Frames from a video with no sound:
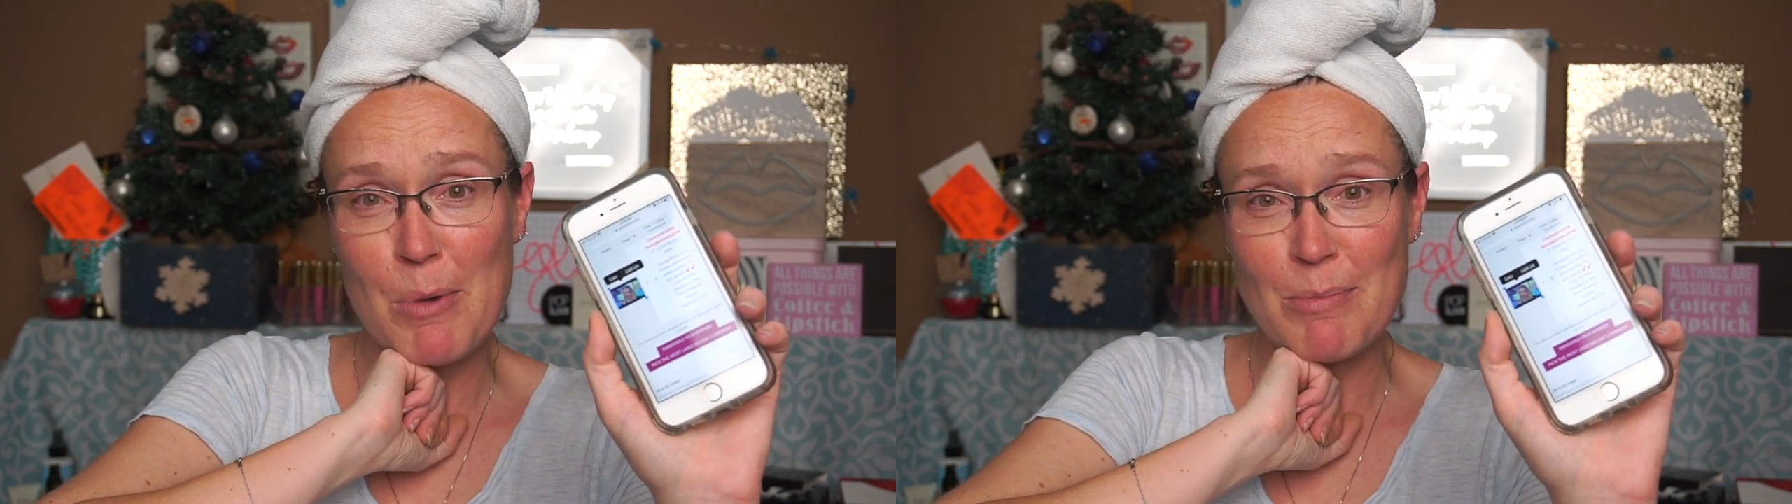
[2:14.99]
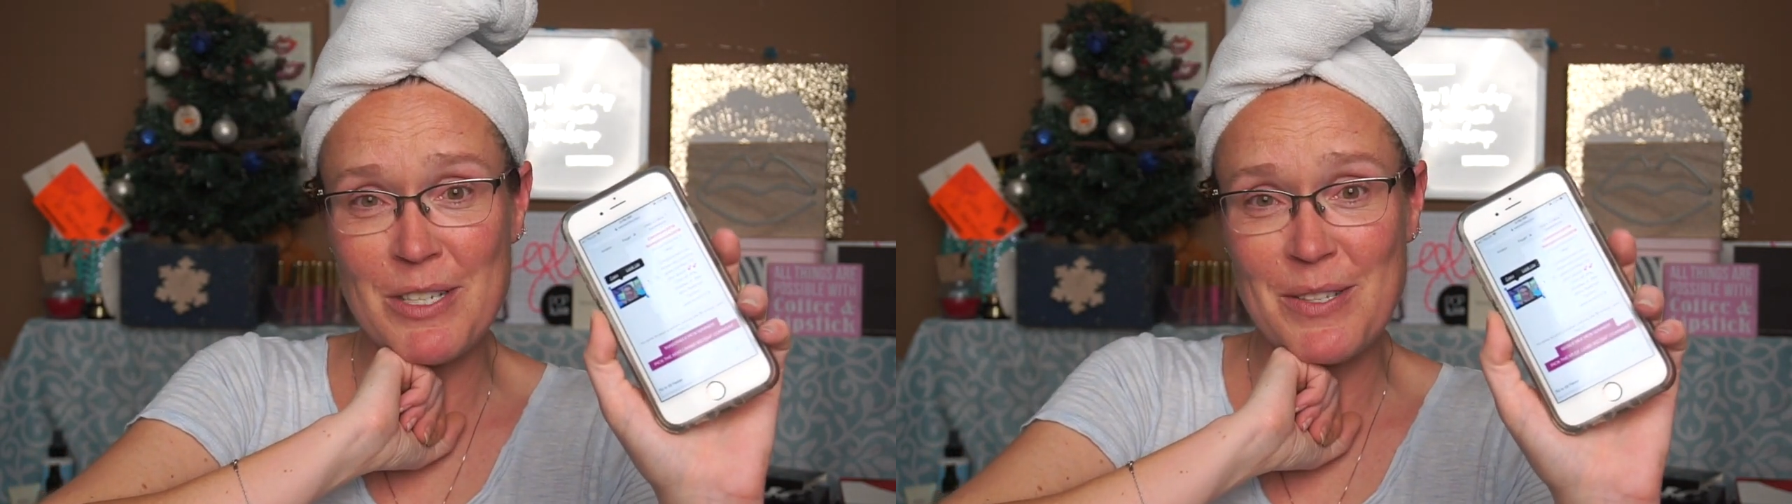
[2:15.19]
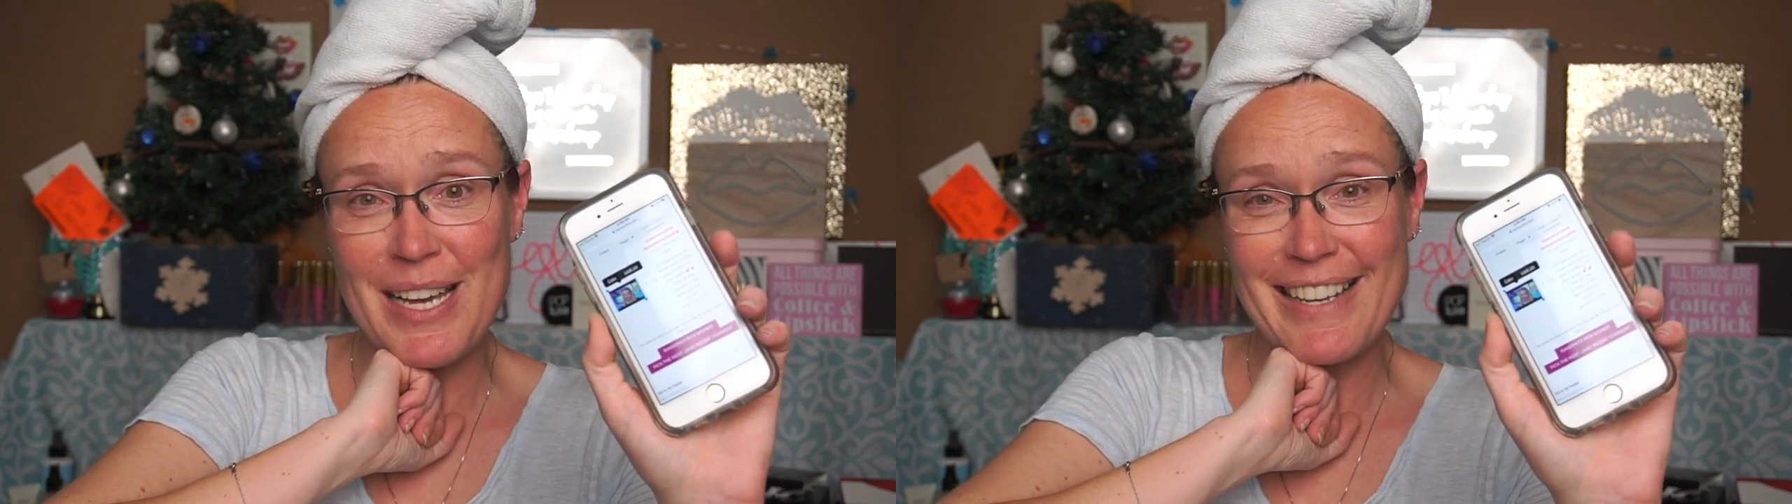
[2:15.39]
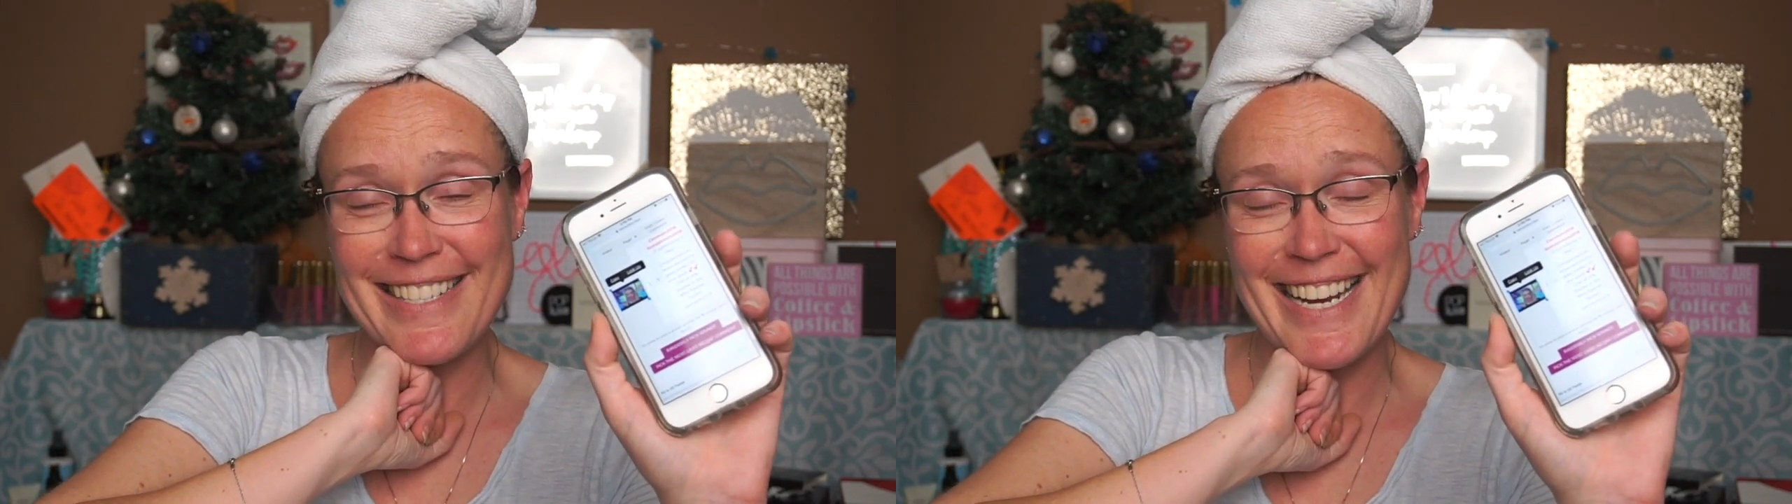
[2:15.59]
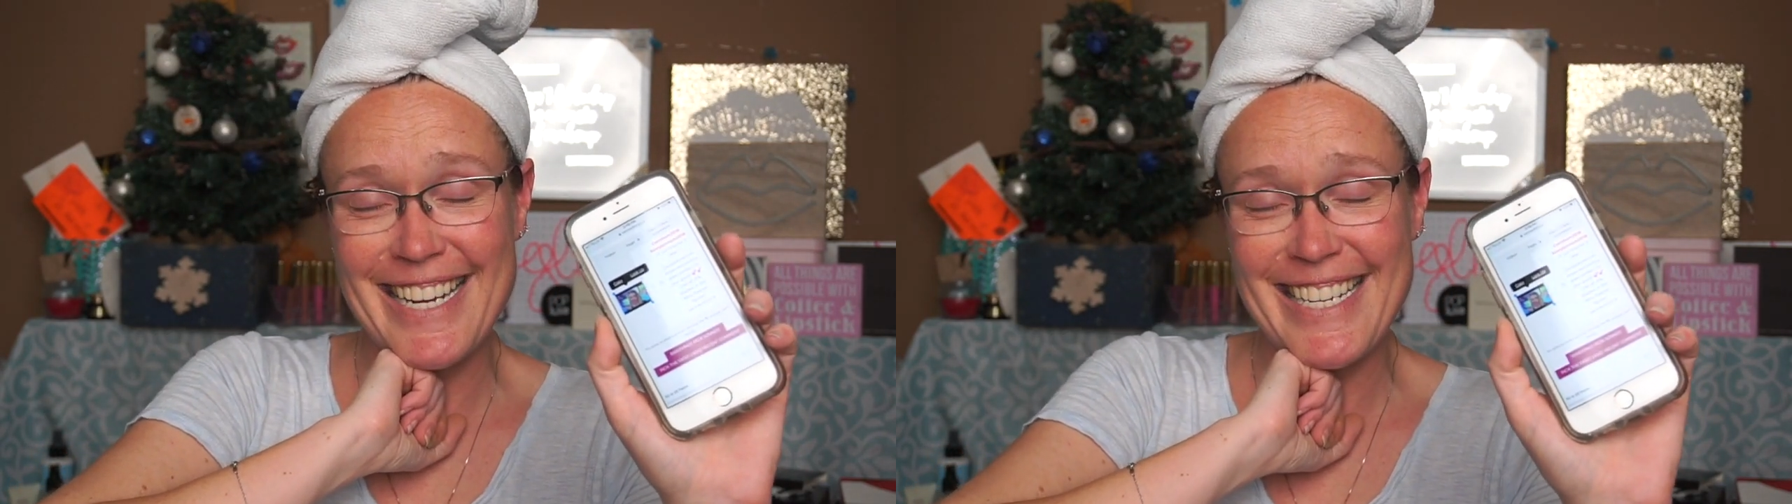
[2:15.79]
Mom
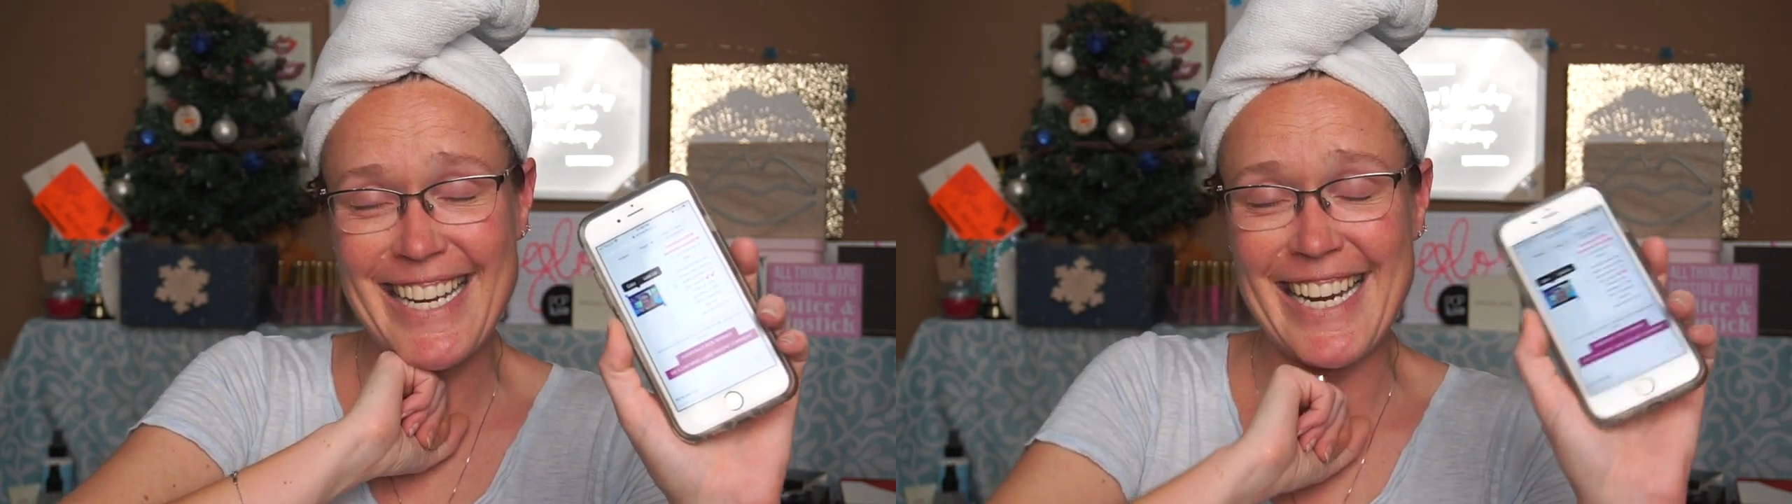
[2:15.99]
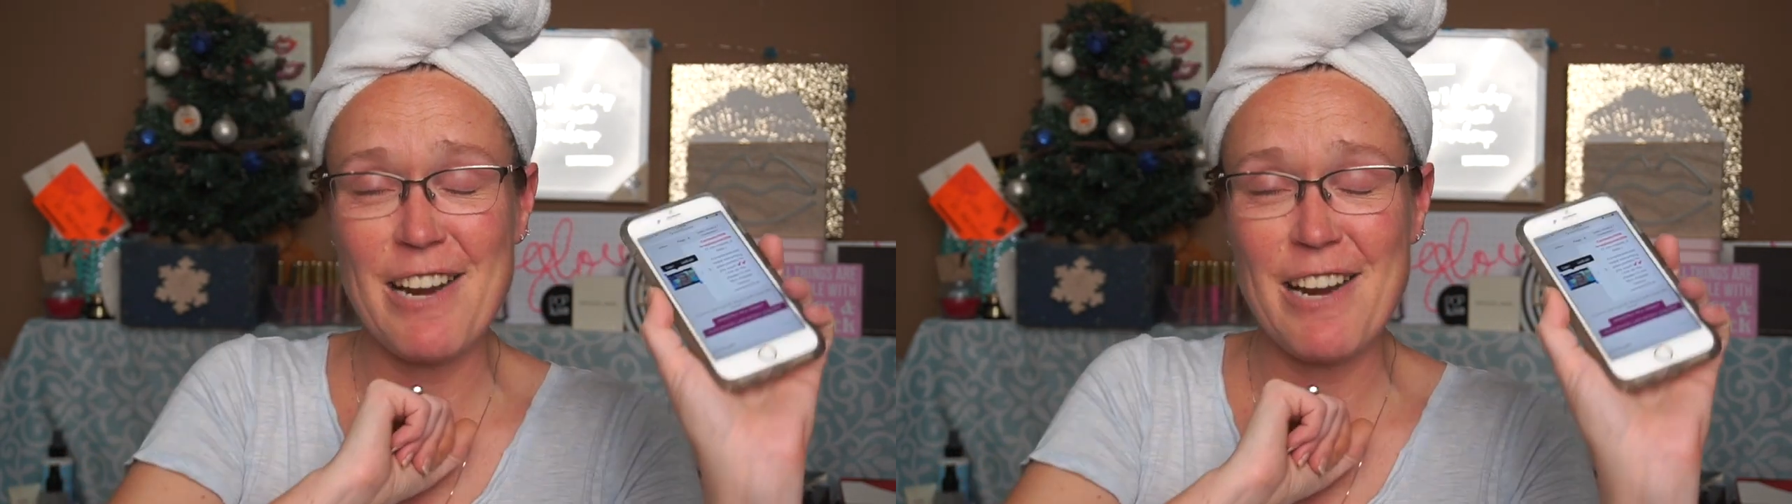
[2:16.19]
2018,